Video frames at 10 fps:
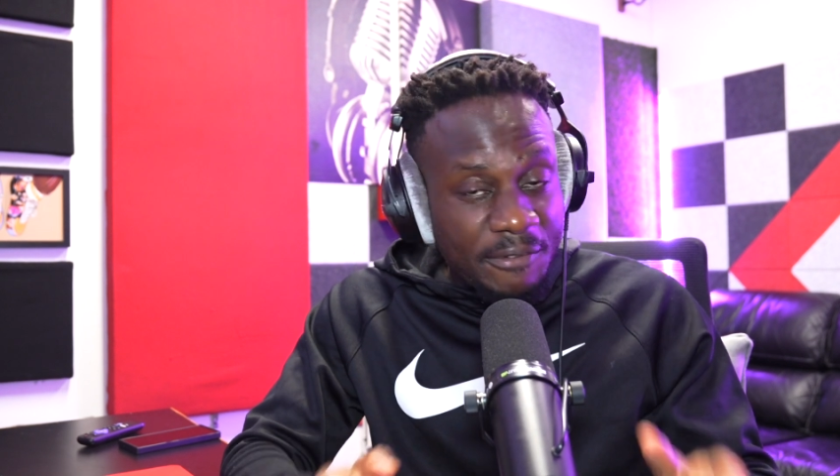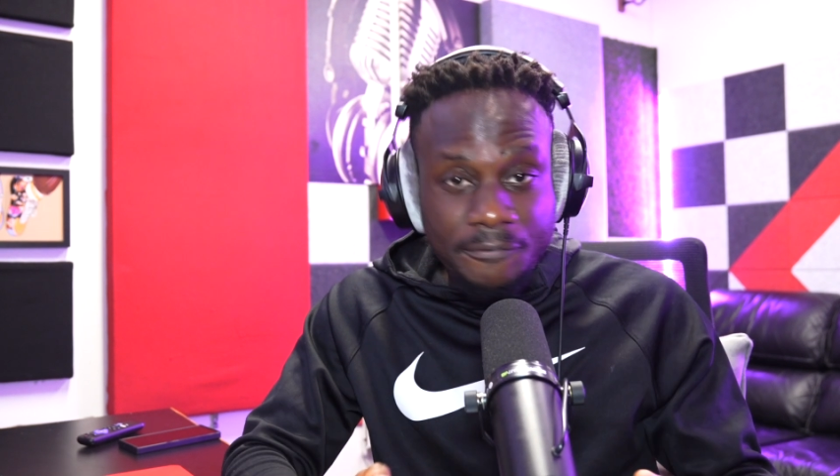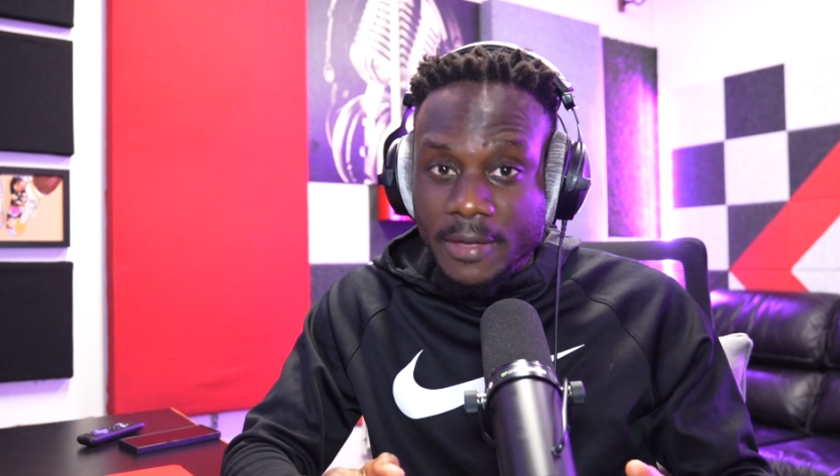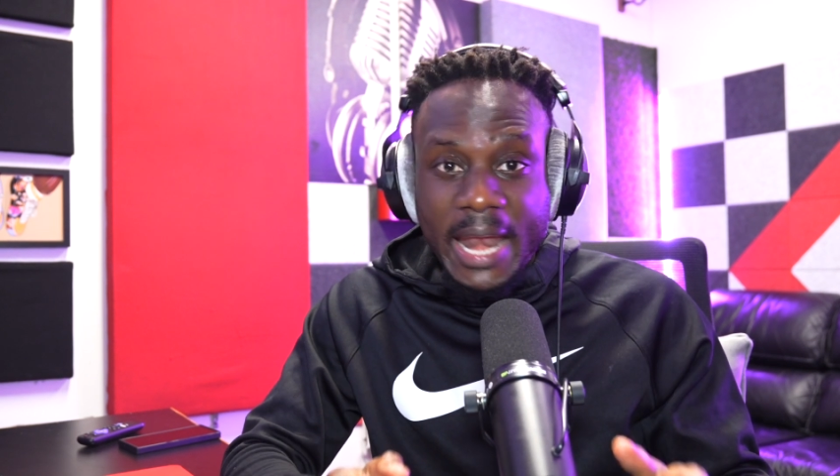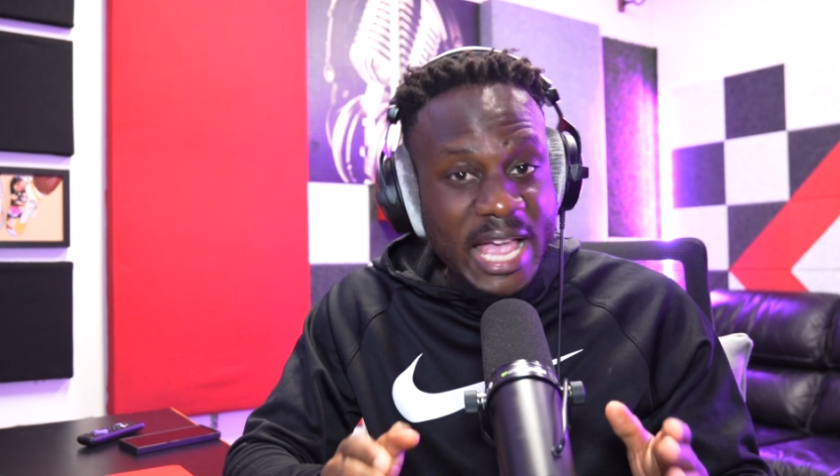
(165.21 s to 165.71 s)

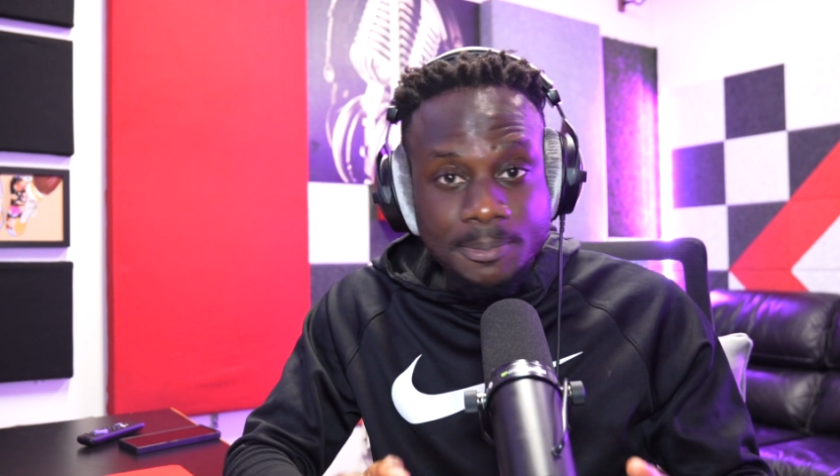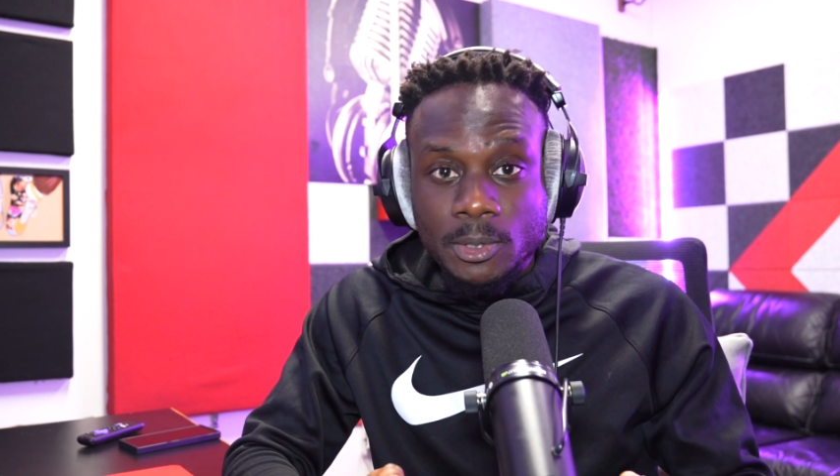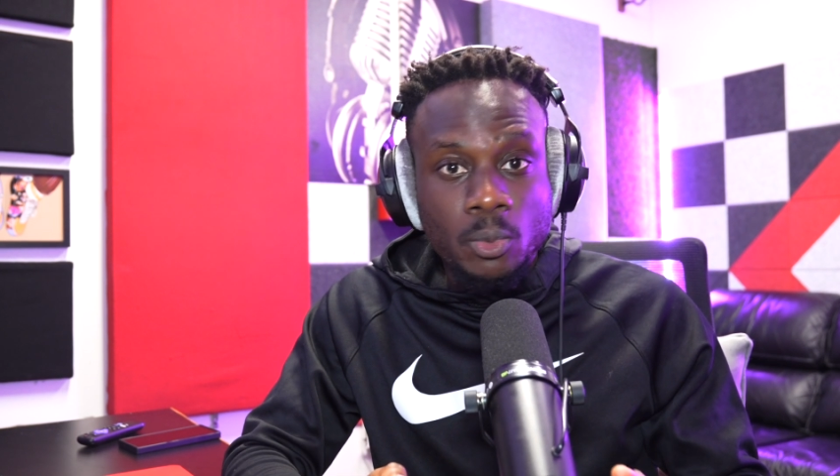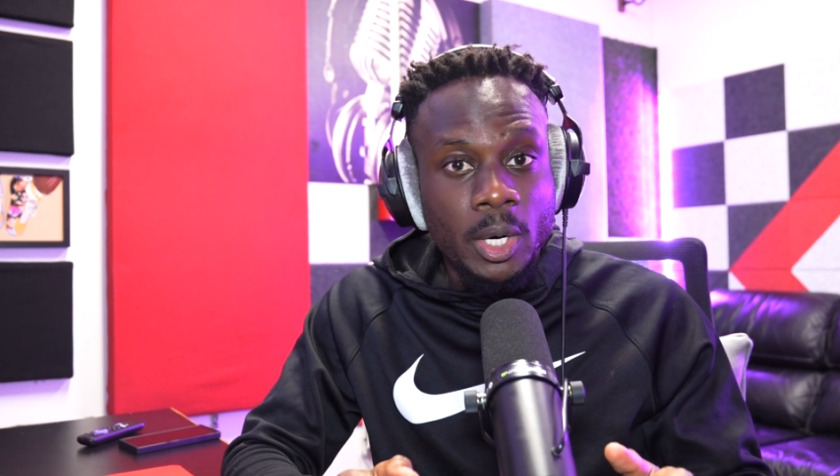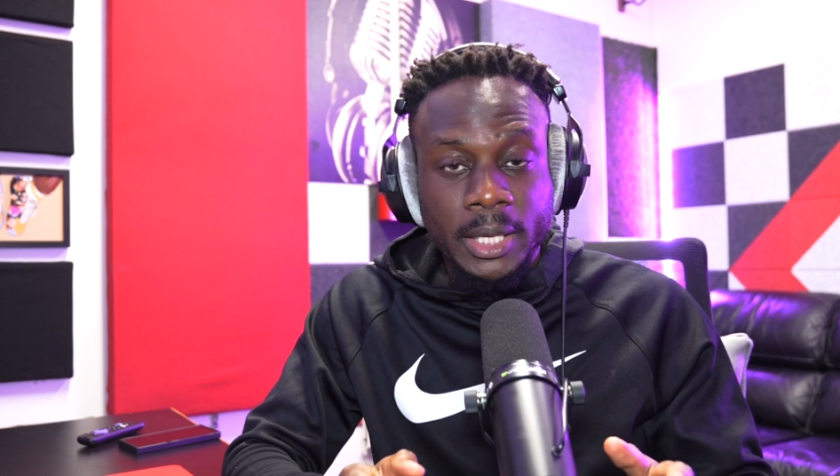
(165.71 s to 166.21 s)
Fed has
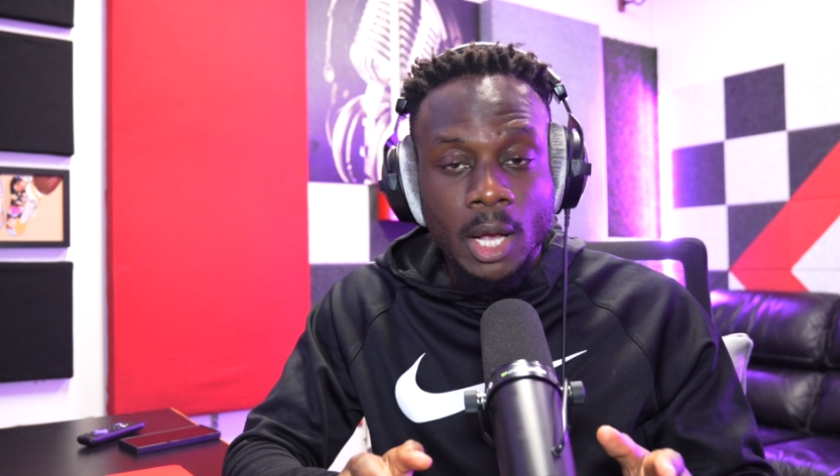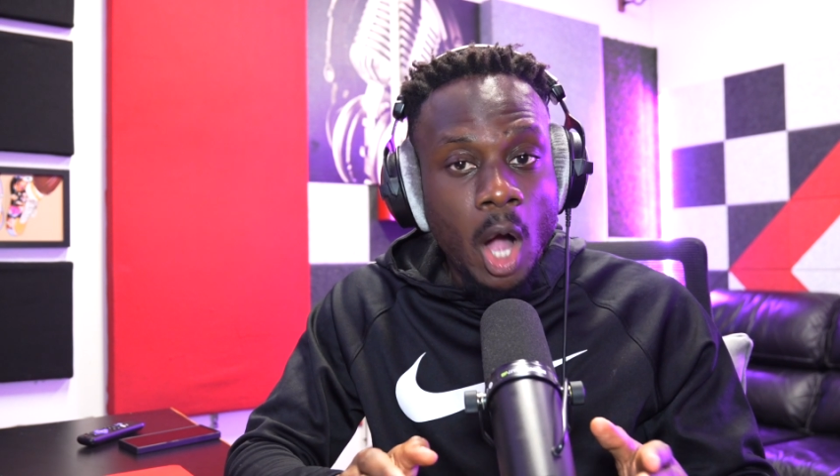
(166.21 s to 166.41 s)
been working